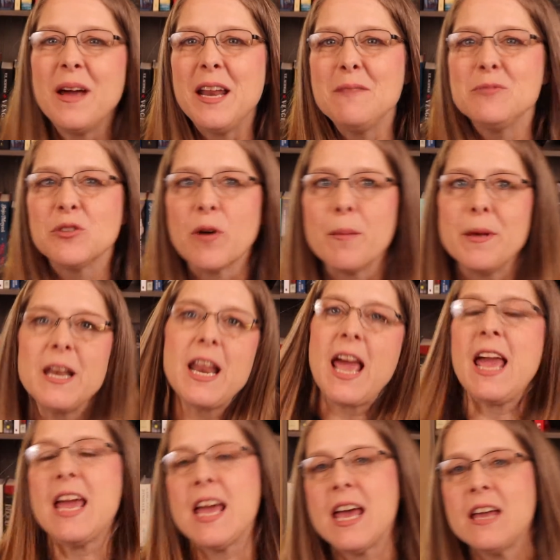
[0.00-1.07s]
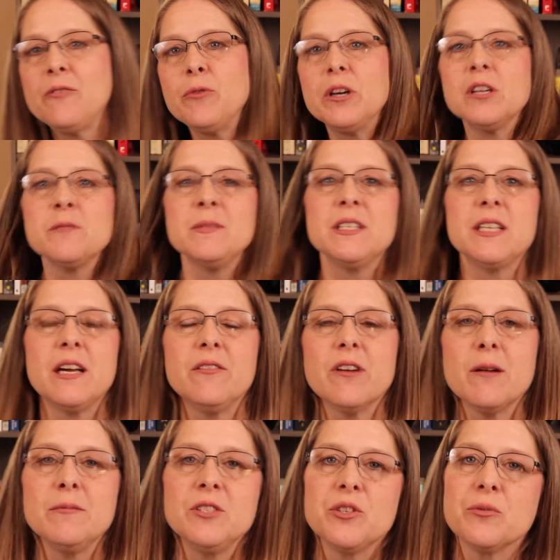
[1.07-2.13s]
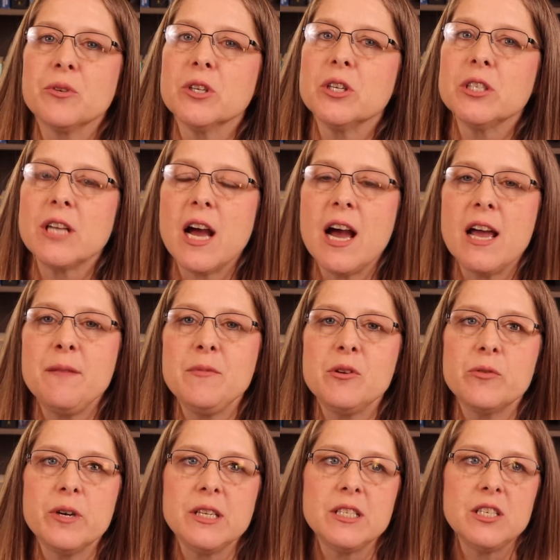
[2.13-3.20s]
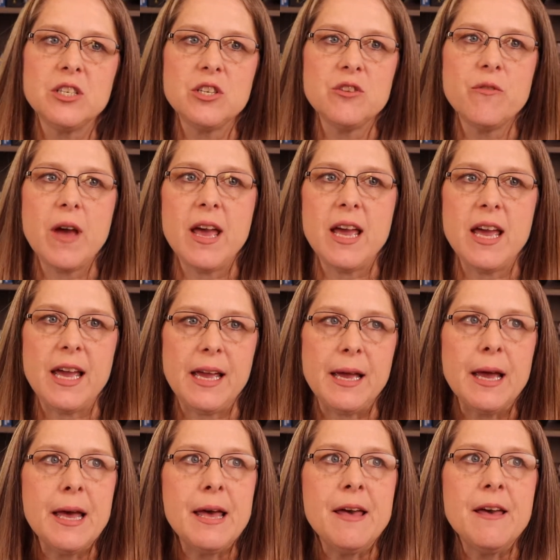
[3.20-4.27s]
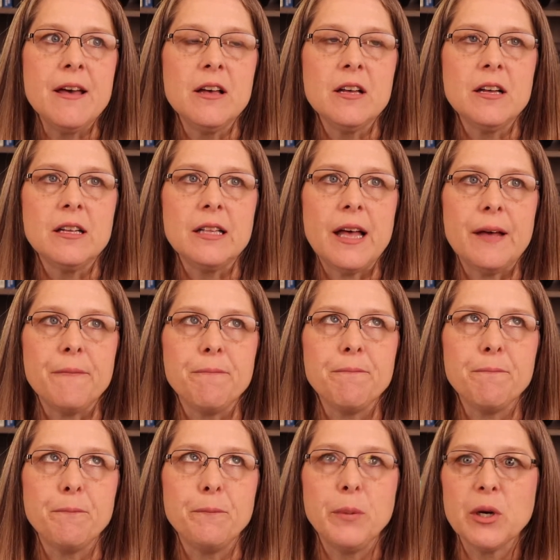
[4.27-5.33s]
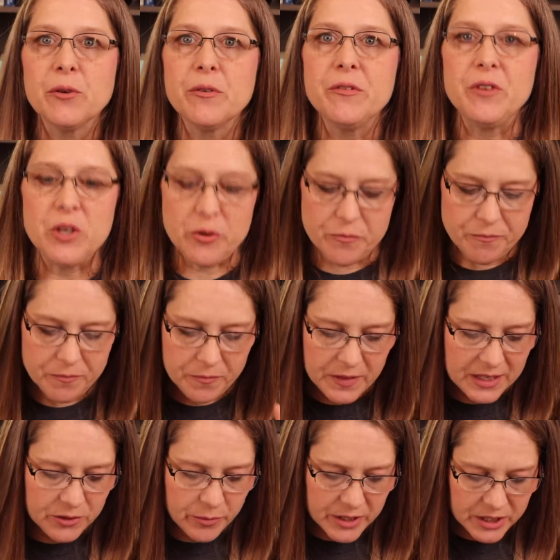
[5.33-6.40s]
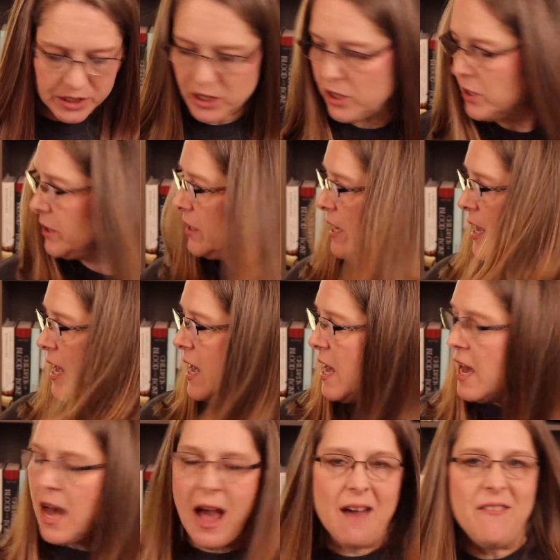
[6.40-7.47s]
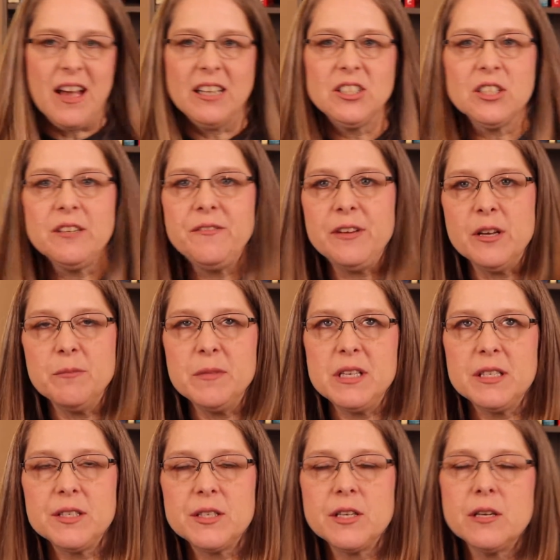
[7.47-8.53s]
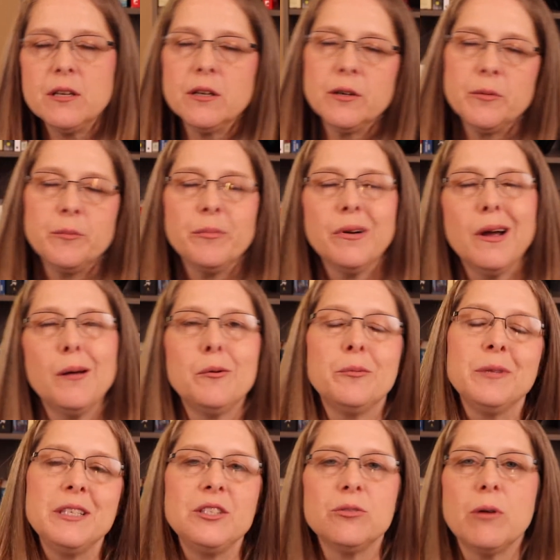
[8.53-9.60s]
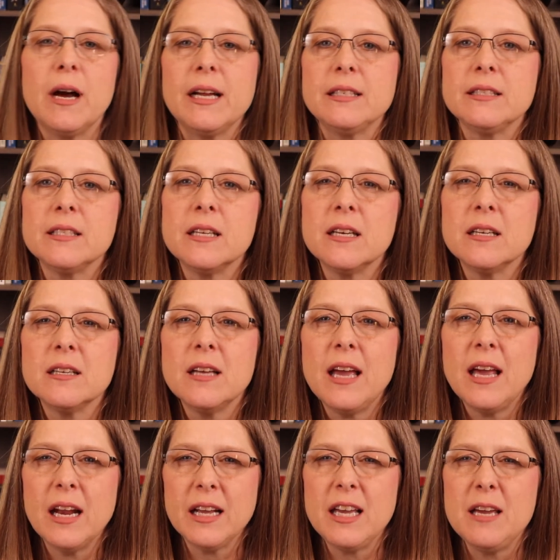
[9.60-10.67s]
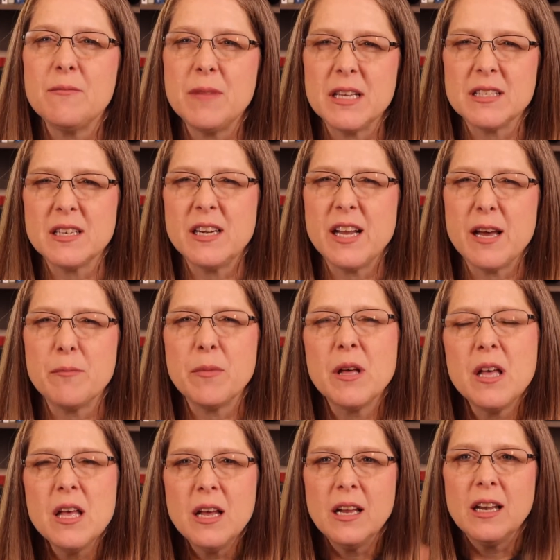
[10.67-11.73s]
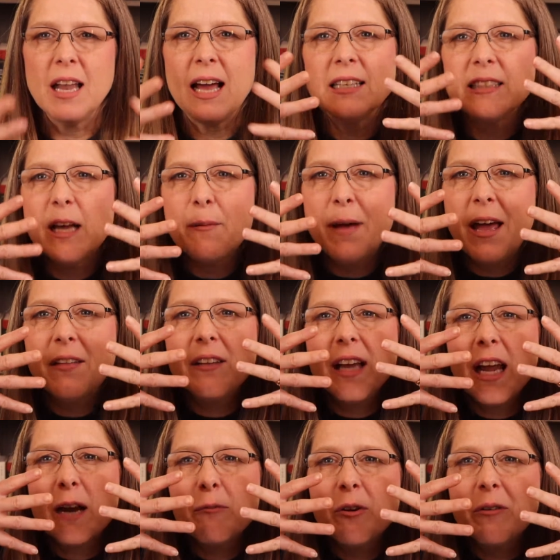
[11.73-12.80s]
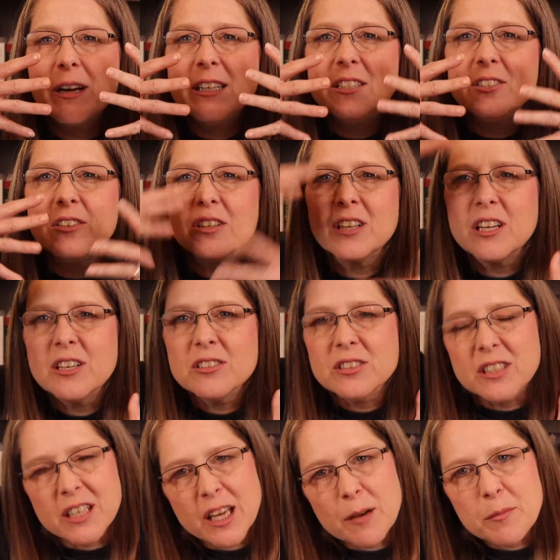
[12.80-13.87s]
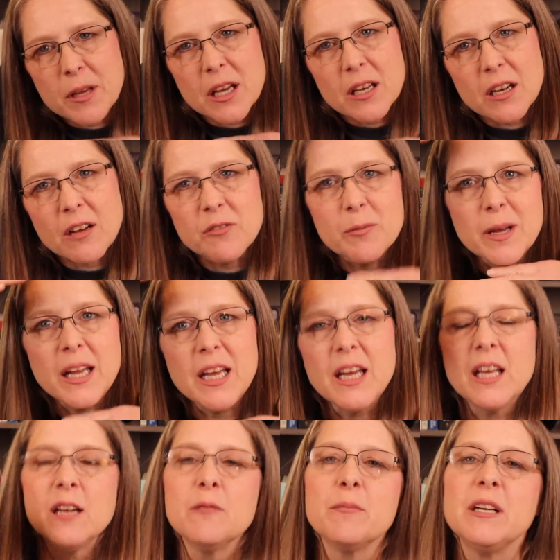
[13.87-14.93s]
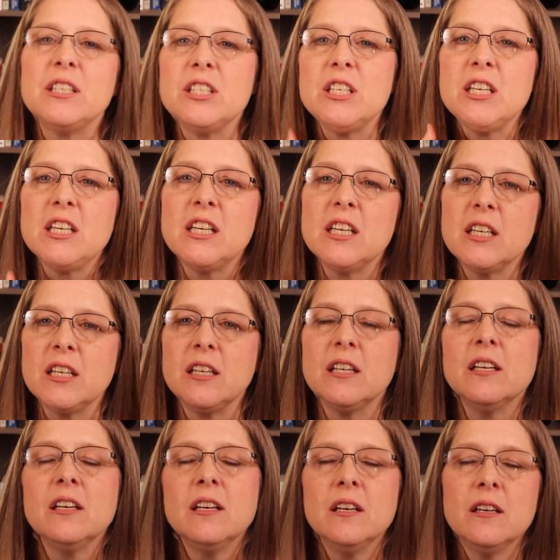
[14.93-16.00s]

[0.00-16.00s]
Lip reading: name's Robin and welcome inside Robin's World. I'm going to do a book review. That's what it's called. I've actually filmed this probably twice and I keep messing it up. Last time I had the camera way too close and it kept cutting off my head and my chin, and